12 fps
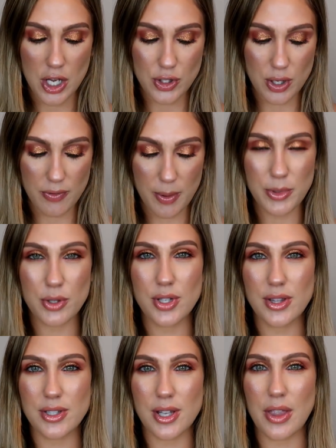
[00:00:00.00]
so if I'm
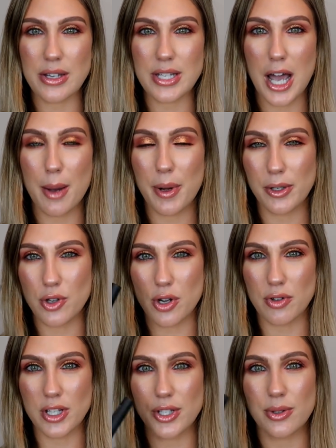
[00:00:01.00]
using this on the top, I'll
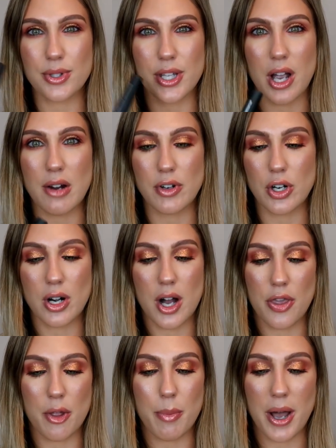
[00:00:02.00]
generally use the CoverGirl
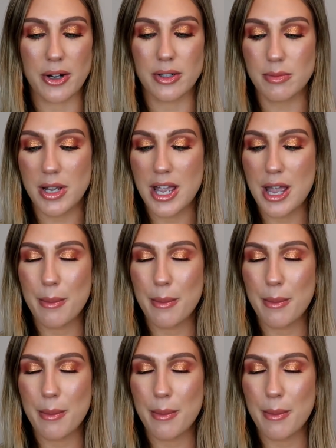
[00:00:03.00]
on the bottom,